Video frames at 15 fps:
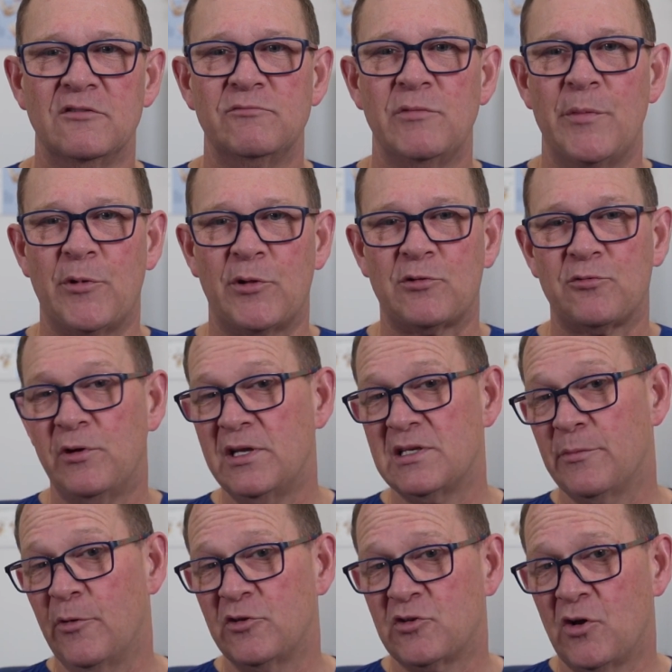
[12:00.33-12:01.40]
Remember, 3 is
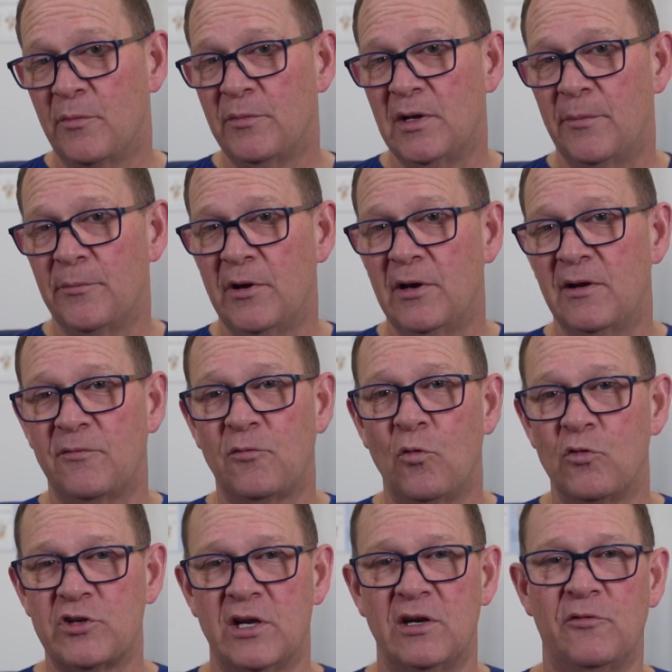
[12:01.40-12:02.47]
the most common number, and of
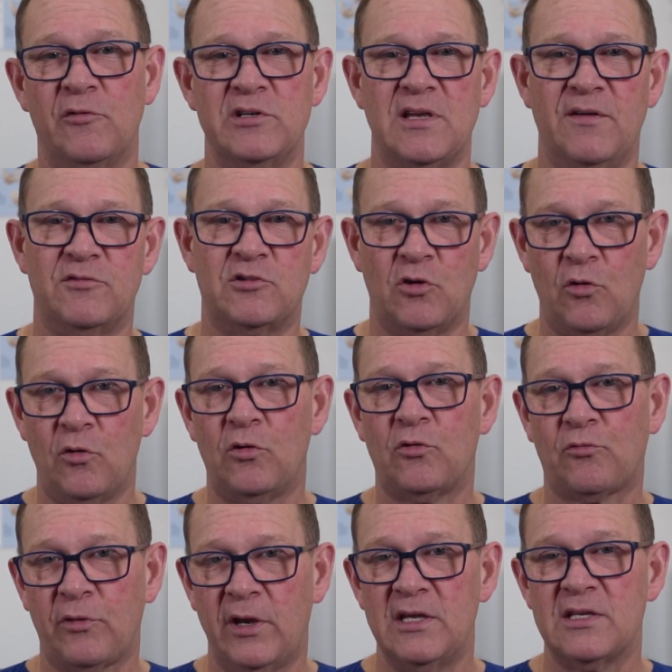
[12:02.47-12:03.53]
course you can always have 2,
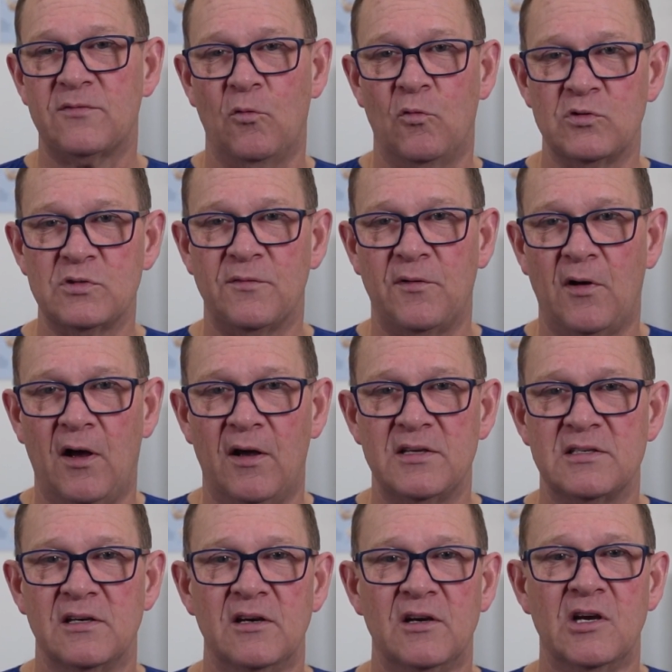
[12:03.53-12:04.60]
3s, 4s or
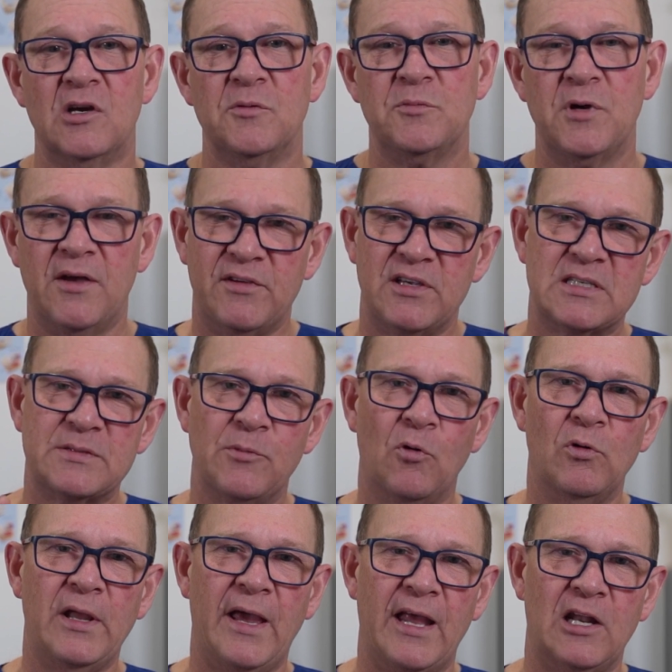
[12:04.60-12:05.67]
5s, but having
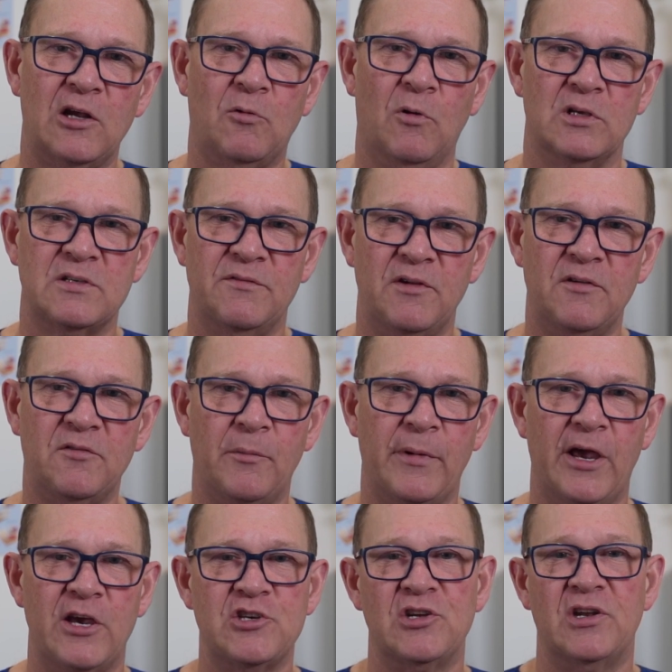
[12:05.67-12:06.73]
smaller aliquots of
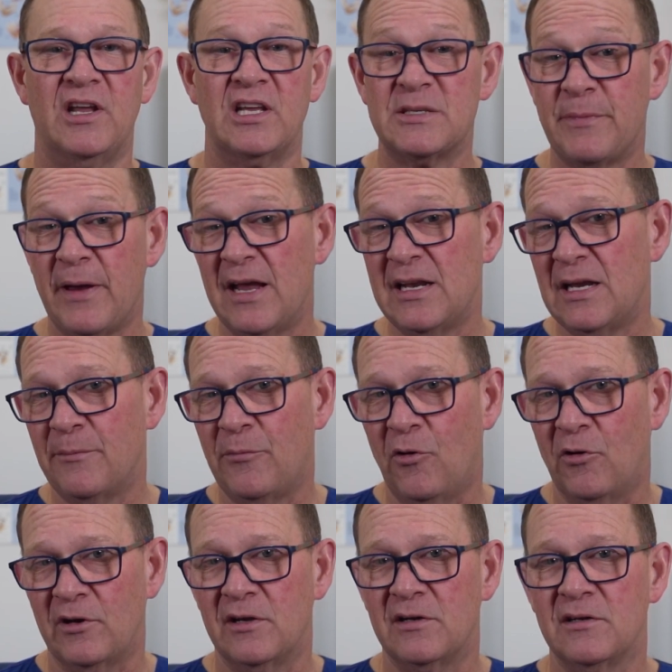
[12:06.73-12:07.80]
information, expanding
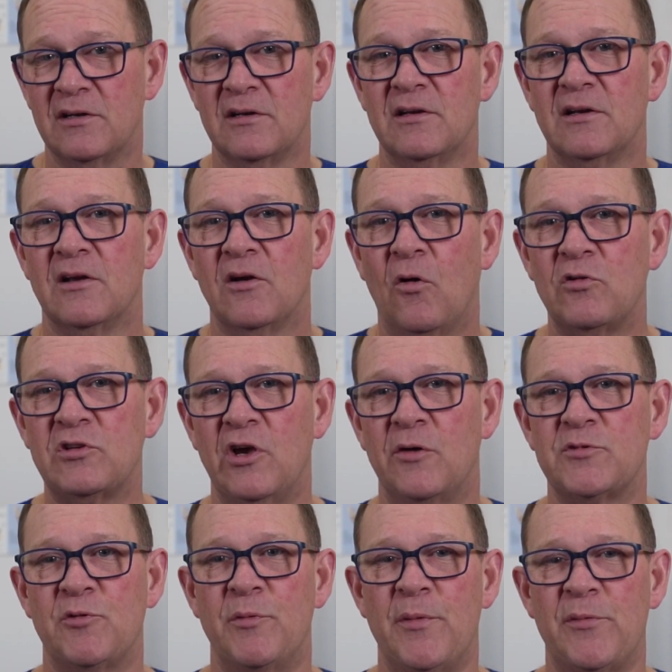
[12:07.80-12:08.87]
upon it, also
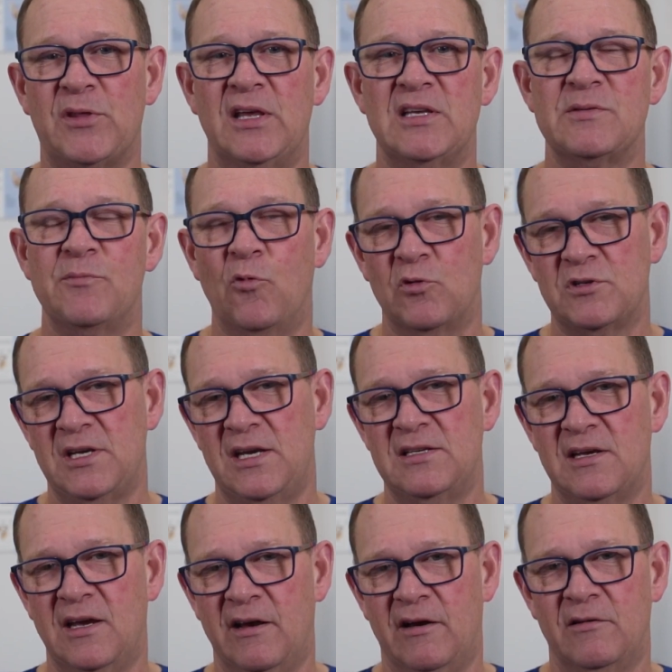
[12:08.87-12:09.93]
helps you remember things in more
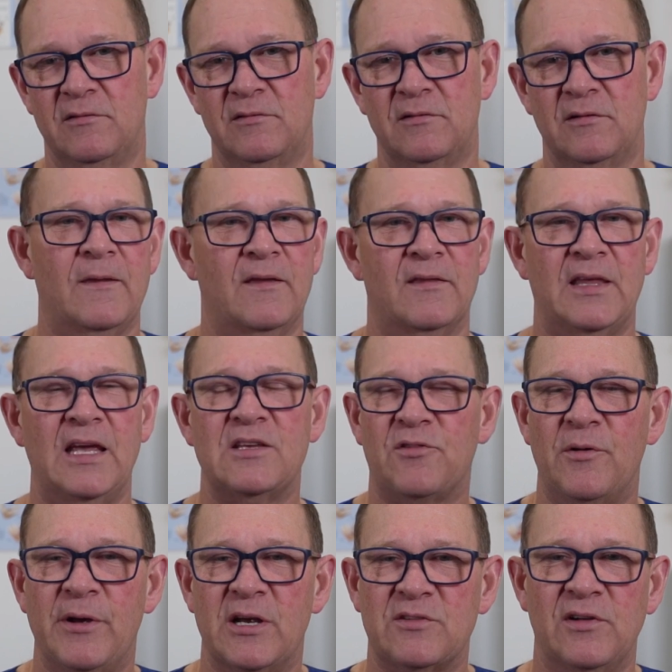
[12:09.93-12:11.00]
detail. Thanks
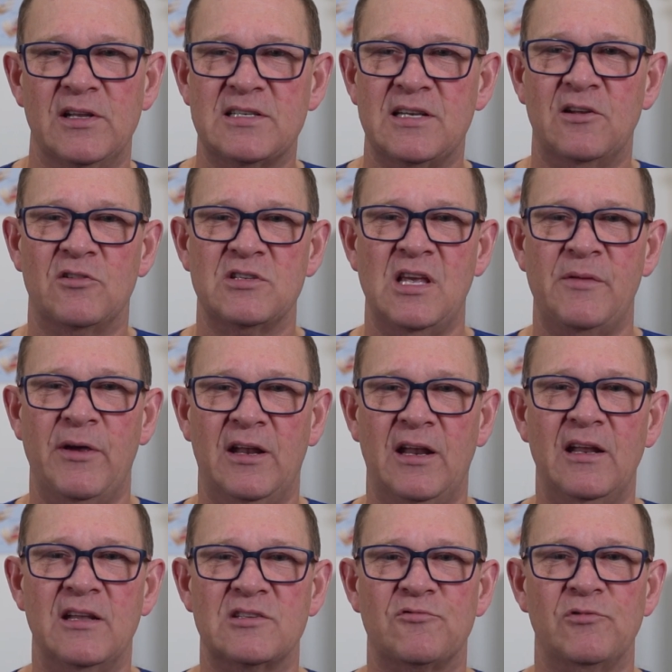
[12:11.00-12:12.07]
very much for listening to Aussie
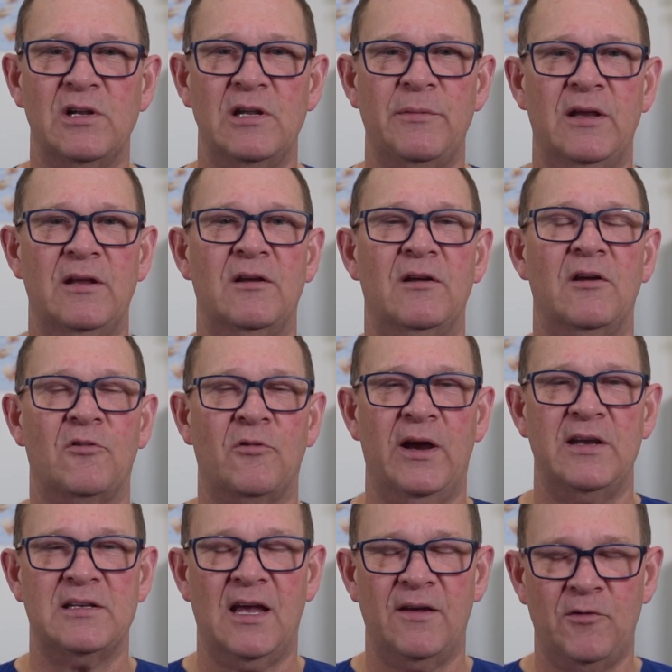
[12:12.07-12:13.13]
MedEd. It's really been
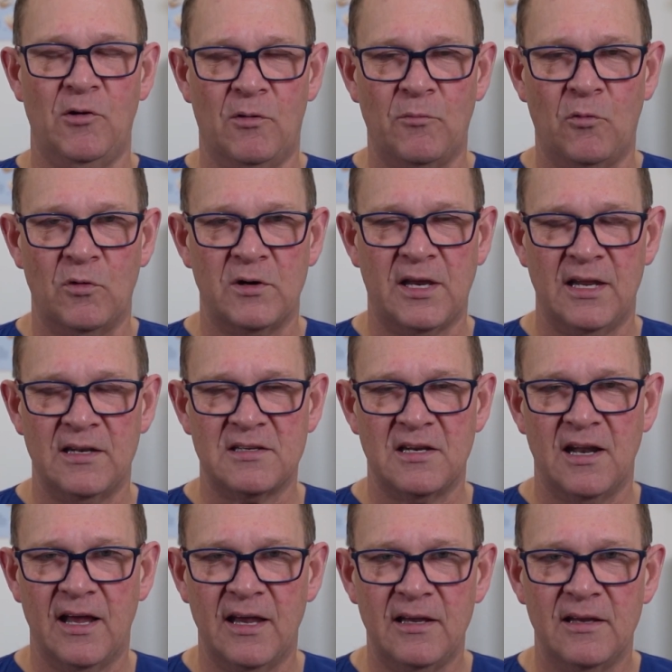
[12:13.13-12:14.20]
great to have you on board again
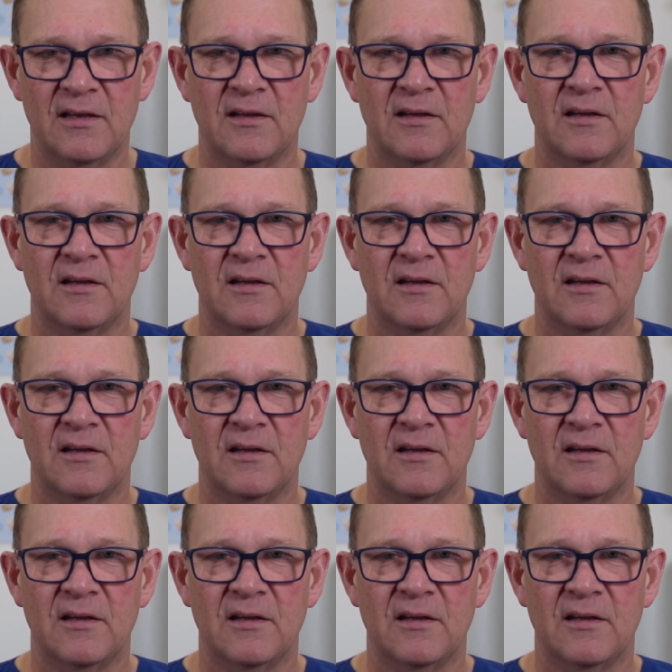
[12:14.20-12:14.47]
today.